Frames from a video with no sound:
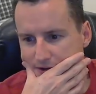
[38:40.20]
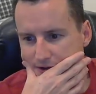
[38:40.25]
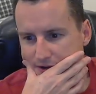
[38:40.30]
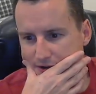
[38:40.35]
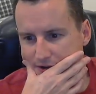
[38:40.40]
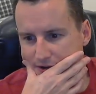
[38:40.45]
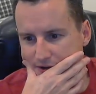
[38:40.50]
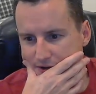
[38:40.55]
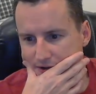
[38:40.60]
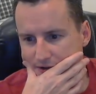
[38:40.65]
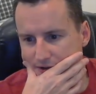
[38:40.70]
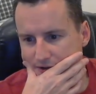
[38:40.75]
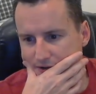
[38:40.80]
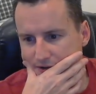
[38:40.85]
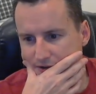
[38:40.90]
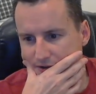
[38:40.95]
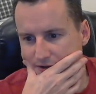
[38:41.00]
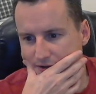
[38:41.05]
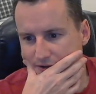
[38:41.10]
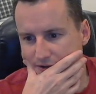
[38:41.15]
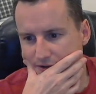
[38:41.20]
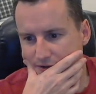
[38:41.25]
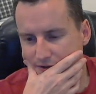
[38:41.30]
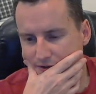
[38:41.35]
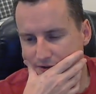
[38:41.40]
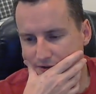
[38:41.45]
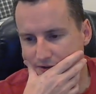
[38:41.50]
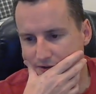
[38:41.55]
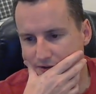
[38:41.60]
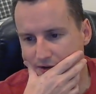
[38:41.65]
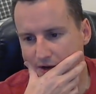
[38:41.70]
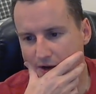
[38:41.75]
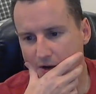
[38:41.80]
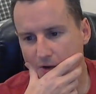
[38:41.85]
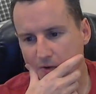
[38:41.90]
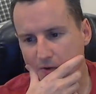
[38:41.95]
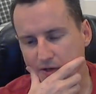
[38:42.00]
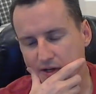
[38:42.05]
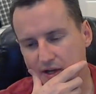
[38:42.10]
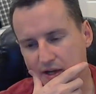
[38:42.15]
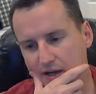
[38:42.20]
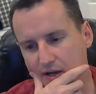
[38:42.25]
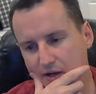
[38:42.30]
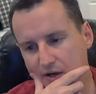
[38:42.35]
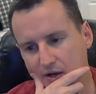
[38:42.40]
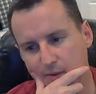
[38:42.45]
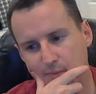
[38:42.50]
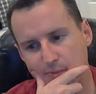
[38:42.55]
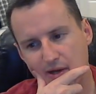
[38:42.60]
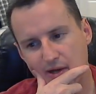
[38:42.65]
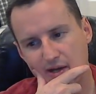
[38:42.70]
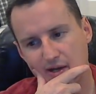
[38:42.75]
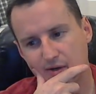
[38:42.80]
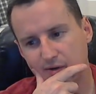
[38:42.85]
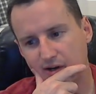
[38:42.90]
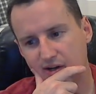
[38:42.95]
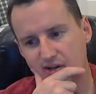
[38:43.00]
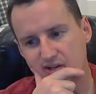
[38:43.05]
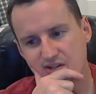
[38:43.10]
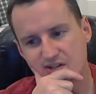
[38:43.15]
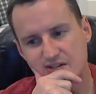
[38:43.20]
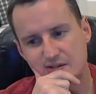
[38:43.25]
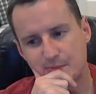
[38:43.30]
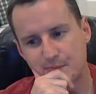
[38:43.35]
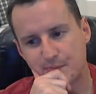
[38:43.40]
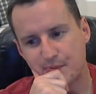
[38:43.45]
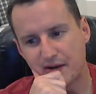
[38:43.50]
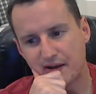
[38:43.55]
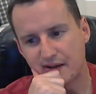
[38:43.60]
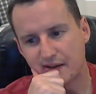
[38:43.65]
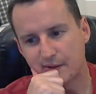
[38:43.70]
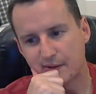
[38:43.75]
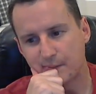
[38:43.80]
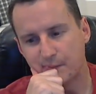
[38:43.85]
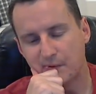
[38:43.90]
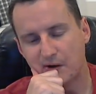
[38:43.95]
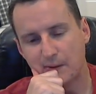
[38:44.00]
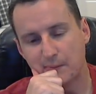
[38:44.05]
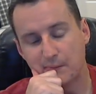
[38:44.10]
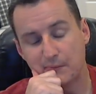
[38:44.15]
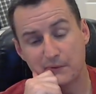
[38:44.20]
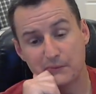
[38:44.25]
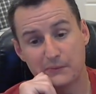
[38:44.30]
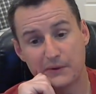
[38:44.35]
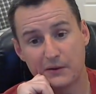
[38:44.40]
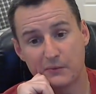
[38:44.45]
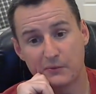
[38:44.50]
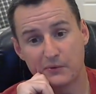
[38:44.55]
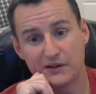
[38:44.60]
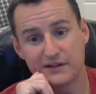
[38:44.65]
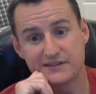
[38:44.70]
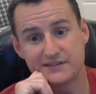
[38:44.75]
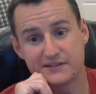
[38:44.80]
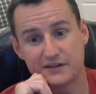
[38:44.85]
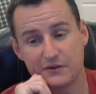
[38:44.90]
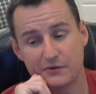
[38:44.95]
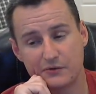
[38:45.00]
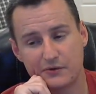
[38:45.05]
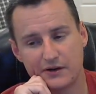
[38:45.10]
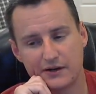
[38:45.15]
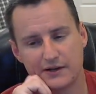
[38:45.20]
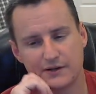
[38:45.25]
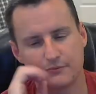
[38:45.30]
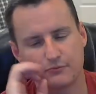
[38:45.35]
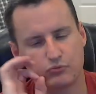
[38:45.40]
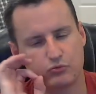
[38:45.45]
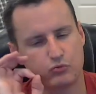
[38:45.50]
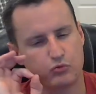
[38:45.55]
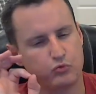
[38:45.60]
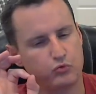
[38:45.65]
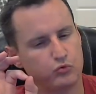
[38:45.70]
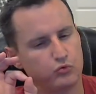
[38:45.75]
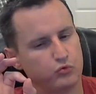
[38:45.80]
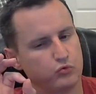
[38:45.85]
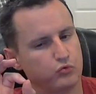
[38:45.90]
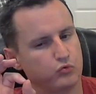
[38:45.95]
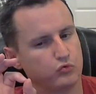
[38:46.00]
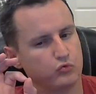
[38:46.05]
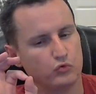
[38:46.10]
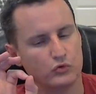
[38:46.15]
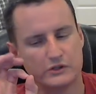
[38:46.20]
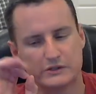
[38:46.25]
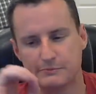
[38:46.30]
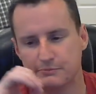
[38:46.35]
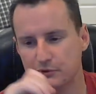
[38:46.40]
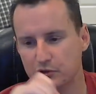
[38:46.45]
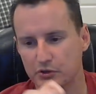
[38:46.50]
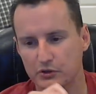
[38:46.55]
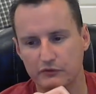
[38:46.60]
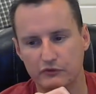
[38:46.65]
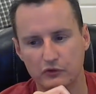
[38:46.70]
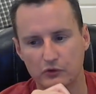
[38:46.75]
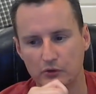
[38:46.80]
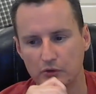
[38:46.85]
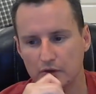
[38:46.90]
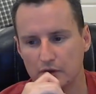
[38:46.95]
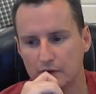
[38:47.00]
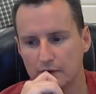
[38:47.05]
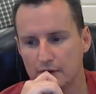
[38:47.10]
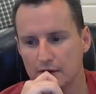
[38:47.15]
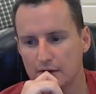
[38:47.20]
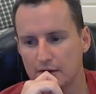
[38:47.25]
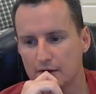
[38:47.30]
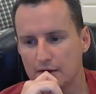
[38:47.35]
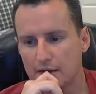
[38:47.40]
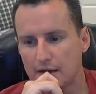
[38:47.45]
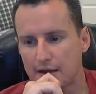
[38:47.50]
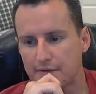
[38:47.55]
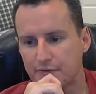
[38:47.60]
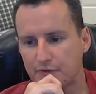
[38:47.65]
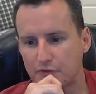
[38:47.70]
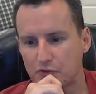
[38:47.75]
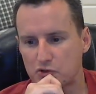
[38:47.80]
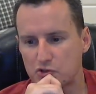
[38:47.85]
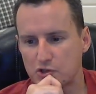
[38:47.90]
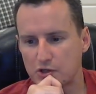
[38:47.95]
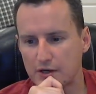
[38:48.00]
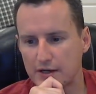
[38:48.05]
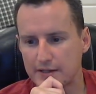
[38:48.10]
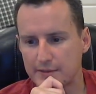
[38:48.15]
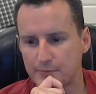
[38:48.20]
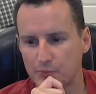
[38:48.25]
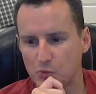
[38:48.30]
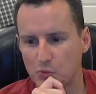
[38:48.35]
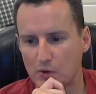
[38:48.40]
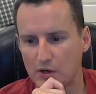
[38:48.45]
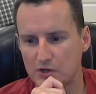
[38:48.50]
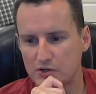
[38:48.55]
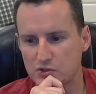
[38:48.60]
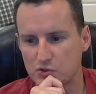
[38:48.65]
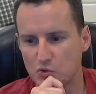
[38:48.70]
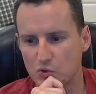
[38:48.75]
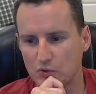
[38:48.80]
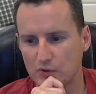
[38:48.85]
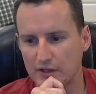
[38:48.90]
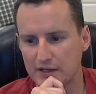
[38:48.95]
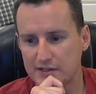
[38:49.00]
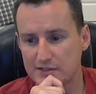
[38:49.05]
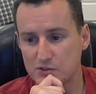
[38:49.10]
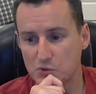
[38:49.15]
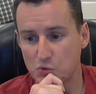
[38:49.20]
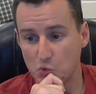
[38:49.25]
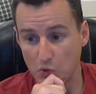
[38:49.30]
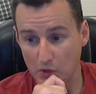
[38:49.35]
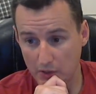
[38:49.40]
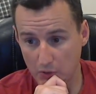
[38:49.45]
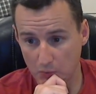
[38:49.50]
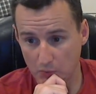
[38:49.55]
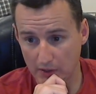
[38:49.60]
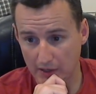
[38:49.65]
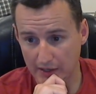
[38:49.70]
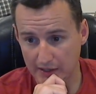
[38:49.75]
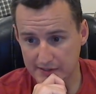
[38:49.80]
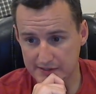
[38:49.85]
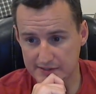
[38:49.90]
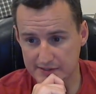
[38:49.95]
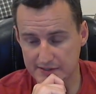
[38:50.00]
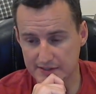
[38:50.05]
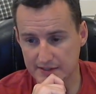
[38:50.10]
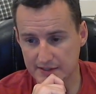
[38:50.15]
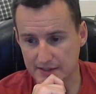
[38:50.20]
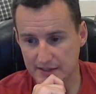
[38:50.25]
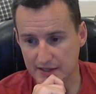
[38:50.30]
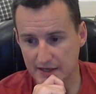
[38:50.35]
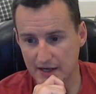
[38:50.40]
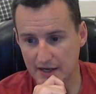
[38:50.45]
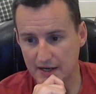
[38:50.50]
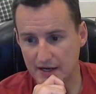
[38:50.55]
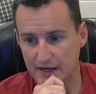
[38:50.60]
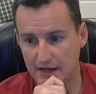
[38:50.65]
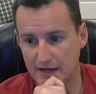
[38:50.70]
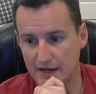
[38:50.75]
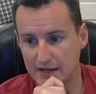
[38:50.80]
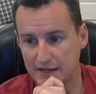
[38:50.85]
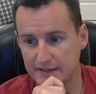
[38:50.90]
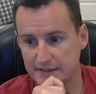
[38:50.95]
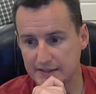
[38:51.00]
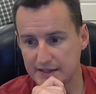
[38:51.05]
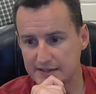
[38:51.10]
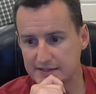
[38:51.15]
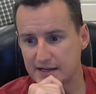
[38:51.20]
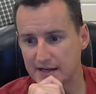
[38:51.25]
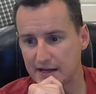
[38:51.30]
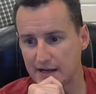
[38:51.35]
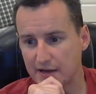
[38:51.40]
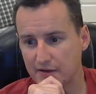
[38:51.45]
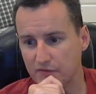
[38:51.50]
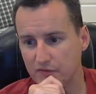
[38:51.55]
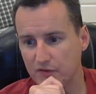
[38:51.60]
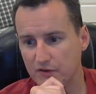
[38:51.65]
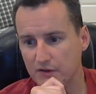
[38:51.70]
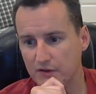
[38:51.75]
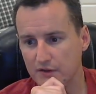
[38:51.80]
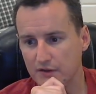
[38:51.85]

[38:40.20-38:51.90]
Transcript: Oh yeah, Aaron, paint correction is a pain in the butt, but man, when it's done right, it's beautiful. Have you ever tried the Meguiar's Gold Class Quick Wax? Yes, I have.